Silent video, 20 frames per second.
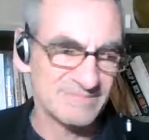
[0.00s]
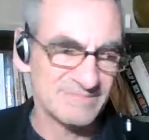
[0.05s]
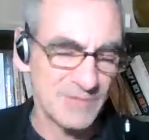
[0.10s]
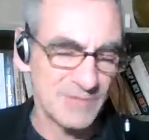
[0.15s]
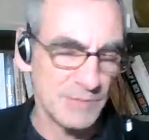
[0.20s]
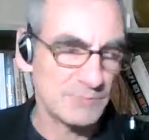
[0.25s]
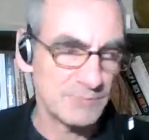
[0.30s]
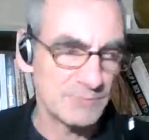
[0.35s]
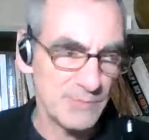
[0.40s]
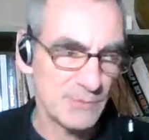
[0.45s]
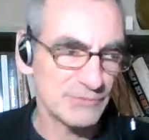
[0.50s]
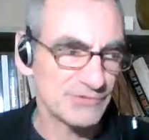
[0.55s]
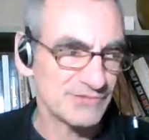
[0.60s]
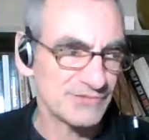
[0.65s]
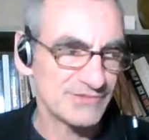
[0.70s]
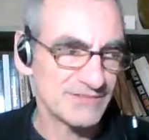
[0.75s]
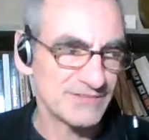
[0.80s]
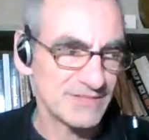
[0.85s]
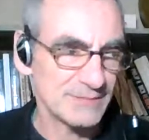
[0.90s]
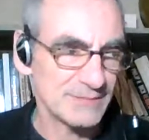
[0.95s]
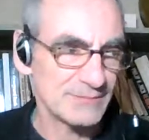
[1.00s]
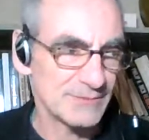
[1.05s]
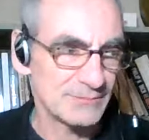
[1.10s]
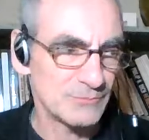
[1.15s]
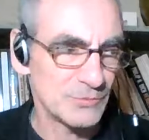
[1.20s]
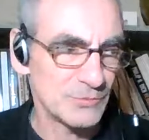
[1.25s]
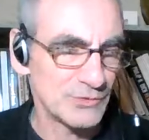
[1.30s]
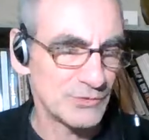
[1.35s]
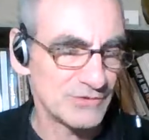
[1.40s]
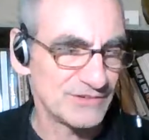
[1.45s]
emotionally, but
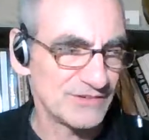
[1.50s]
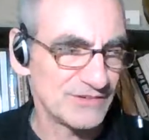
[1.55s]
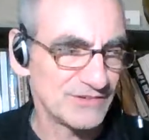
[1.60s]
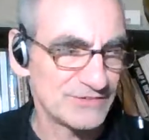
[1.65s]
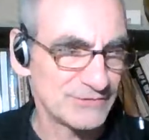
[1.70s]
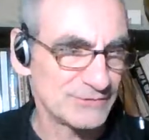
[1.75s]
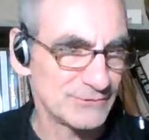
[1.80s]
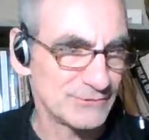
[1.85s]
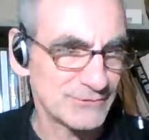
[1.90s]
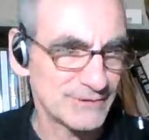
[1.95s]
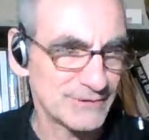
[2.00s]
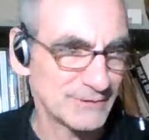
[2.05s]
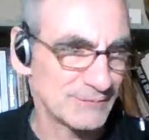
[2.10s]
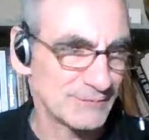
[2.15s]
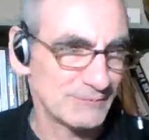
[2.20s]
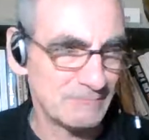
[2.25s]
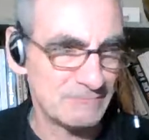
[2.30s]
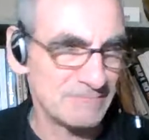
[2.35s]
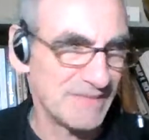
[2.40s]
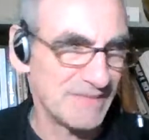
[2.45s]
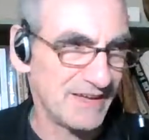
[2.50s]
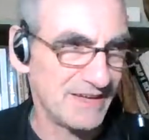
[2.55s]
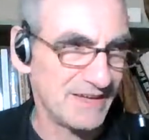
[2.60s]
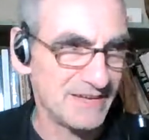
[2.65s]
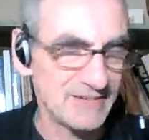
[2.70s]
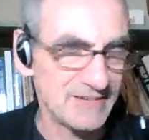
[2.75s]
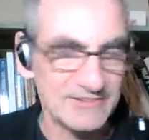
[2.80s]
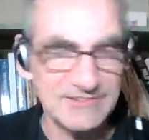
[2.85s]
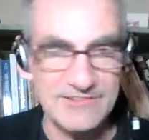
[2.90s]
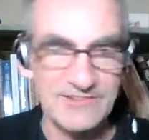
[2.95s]
more just sort of
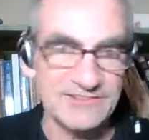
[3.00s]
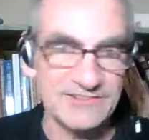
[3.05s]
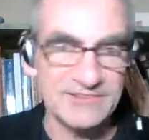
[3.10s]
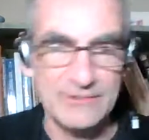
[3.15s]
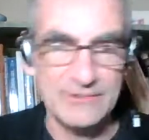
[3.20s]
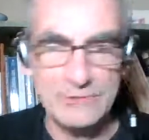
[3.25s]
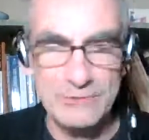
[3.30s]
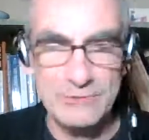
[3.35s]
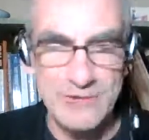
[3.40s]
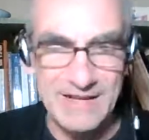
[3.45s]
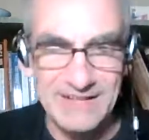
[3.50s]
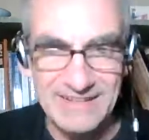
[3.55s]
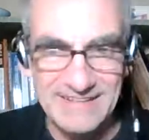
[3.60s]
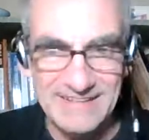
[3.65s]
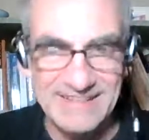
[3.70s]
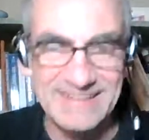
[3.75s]
uh, je ne sais quoi.